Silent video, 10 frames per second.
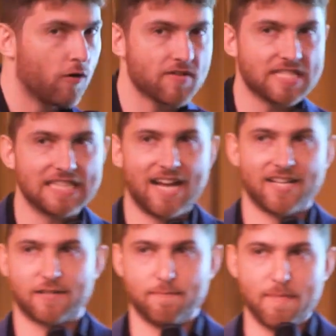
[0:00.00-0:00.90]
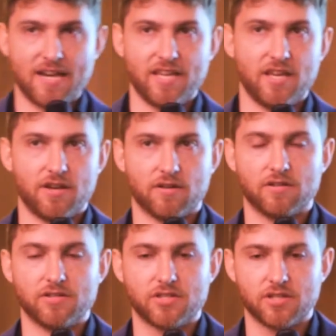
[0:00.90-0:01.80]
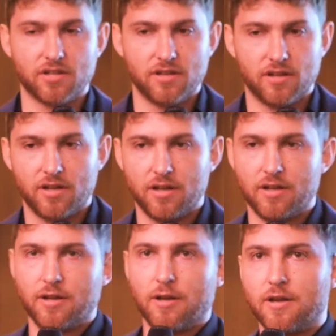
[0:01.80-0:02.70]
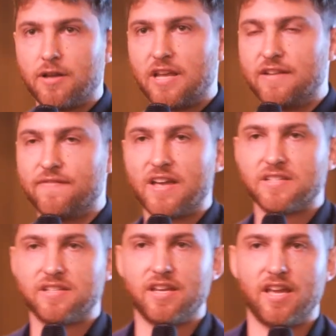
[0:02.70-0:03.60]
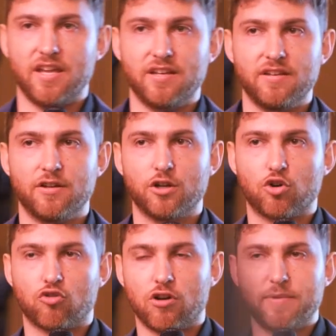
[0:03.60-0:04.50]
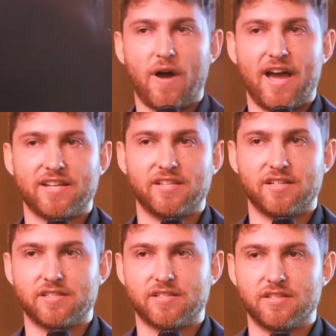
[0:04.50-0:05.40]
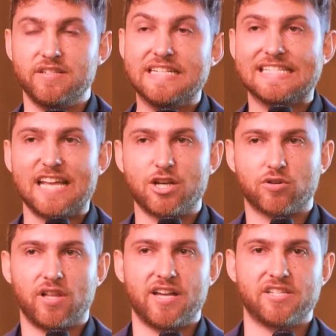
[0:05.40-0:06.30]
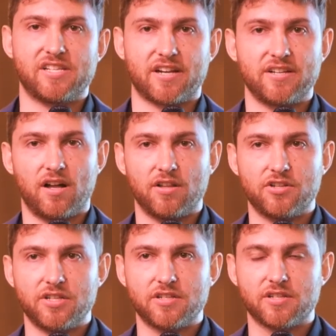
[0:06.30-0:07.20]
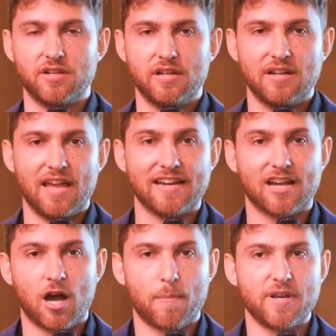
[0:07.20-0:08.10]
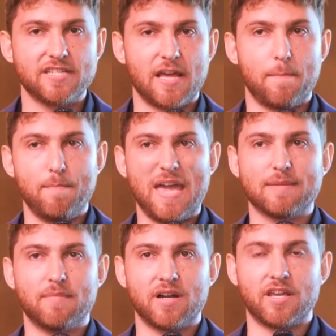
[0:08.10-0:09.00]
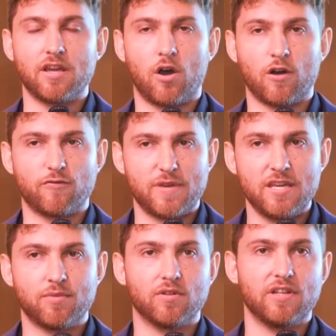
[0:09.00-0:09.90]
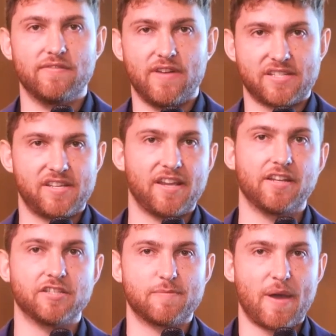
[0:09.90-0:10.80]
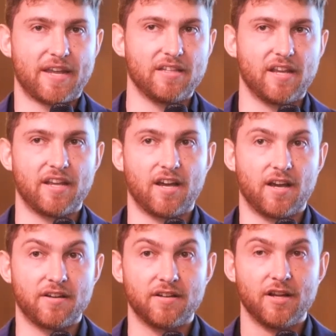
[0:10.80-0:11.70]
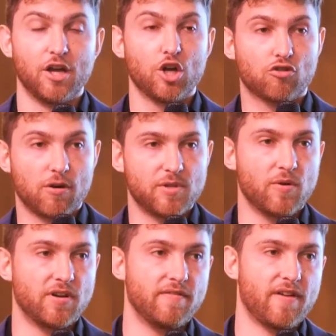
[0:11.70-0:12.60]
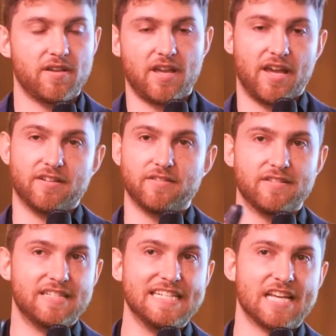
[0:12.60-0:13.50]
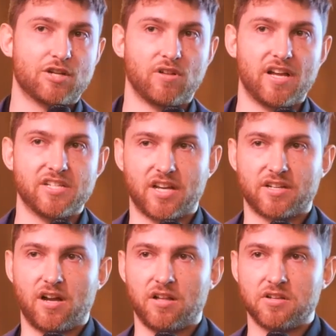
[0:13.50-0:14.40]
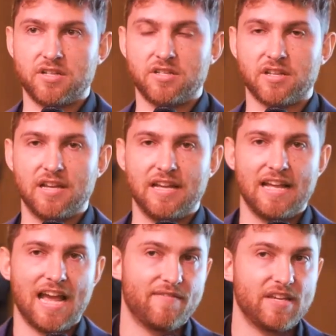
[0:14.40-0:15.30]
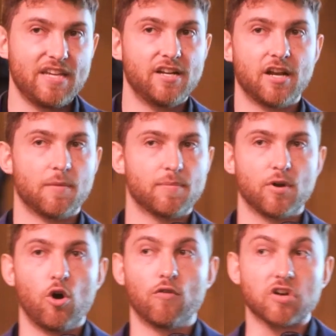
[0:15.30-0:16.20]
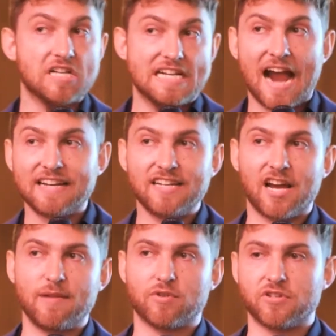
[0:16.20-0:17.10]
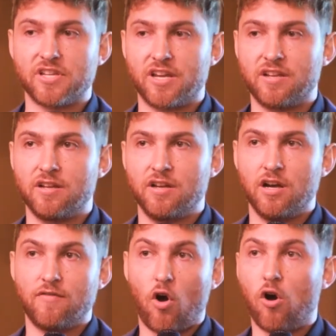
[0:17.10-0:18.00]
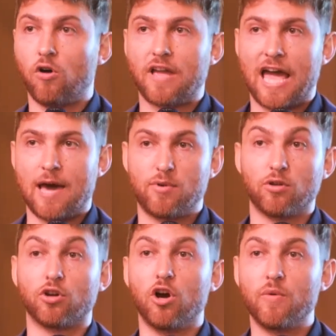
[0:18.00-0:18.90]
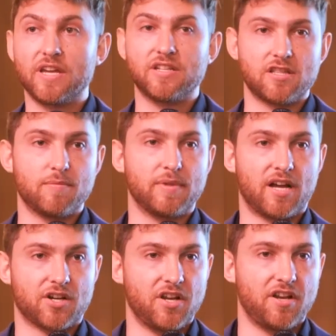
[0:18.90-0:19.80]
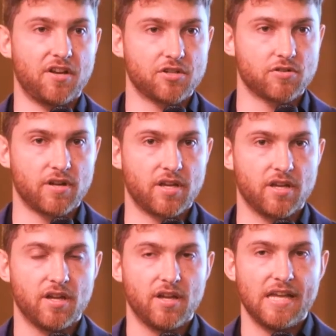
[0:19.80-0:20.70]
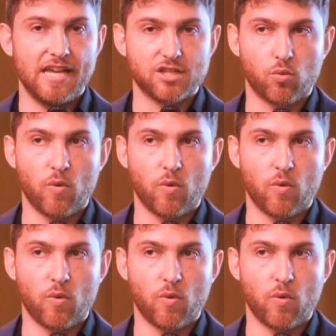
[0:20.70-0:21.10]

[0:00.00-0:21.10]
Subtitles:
Over the last many years, investing in crypto assets, decentralized technologies, and companies that make money off people investing in and speculating on crypto and decentralized technologies have eaten up over 99% of all capital going into the blockchain industry, as